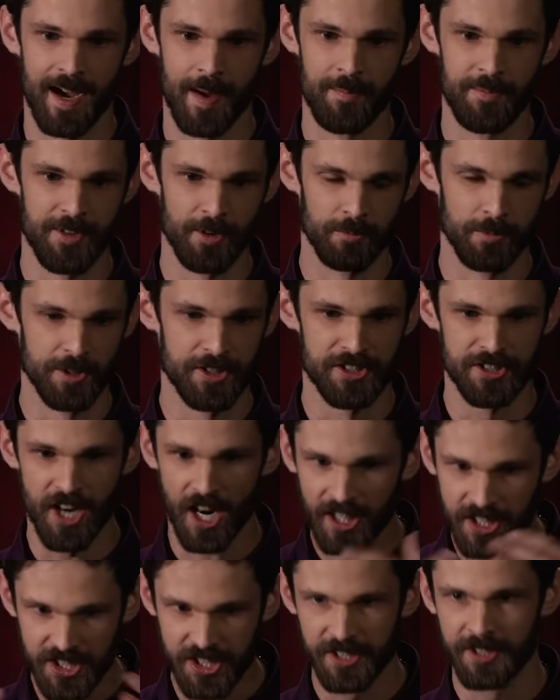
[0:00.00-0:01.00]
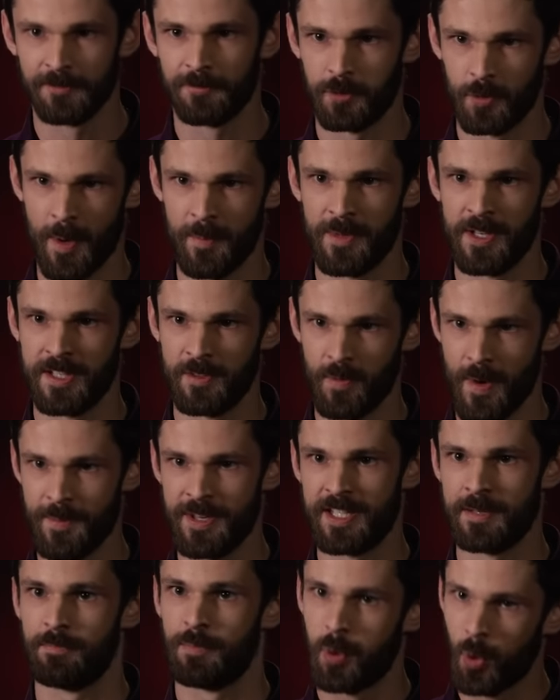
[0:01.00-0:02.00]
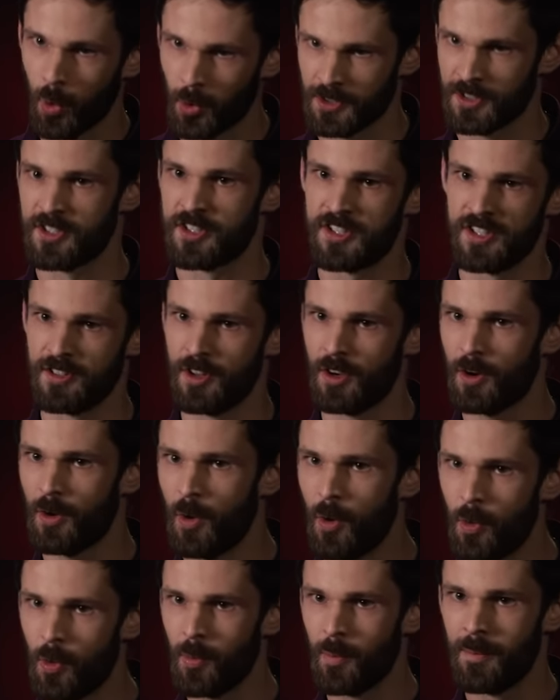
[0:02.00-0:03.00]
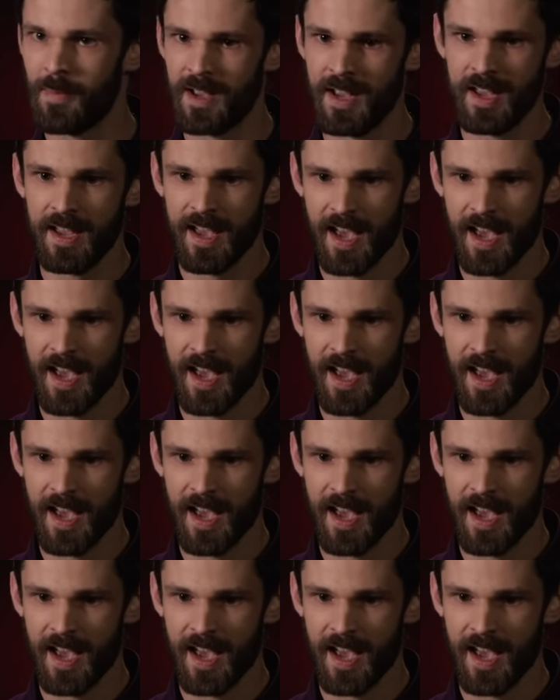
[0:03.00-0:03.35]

the reduction of women's importance in the home.